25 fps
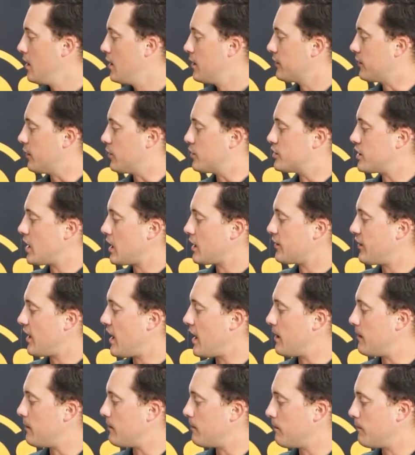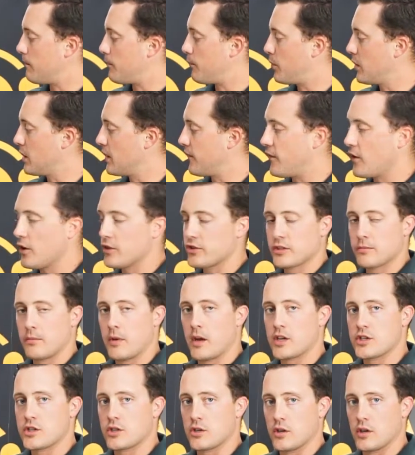So check that pre-filter,
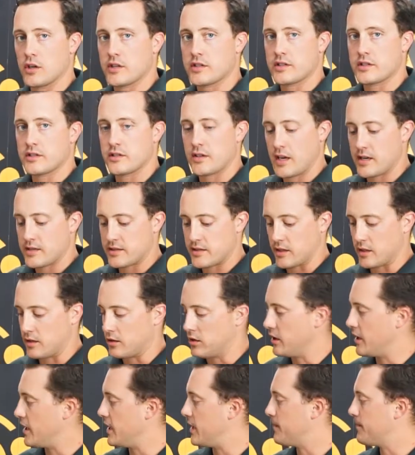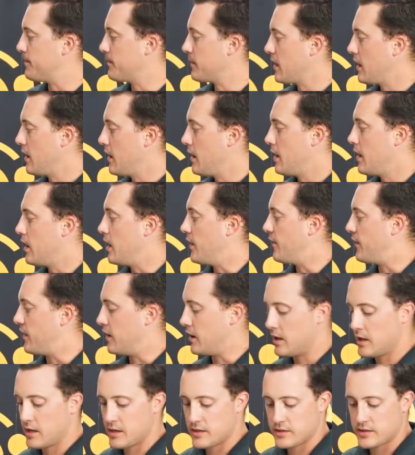make sure it's nice and clean. If it
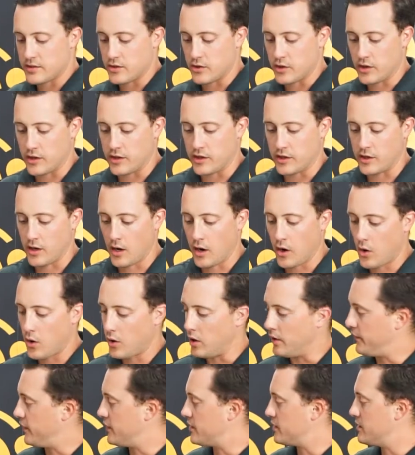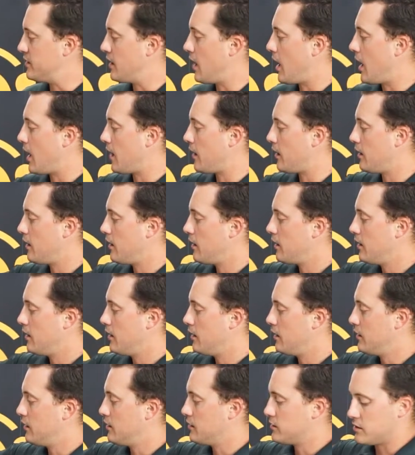is, you're good to go. If it's not,
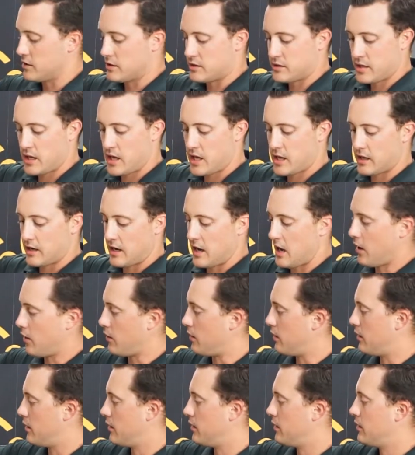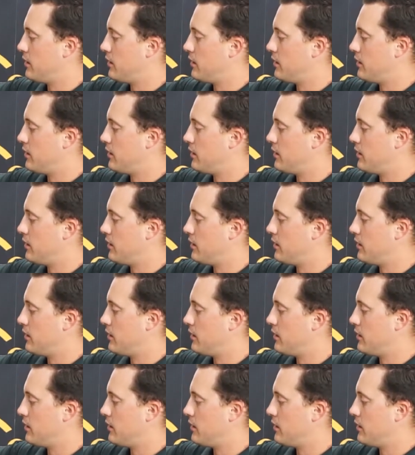just take it out